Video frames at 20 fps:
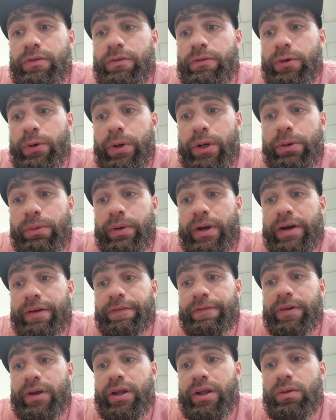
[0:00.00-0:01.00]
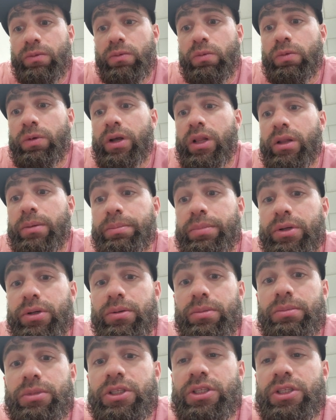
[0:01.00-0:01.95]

Fergaraf, and Rillaboom.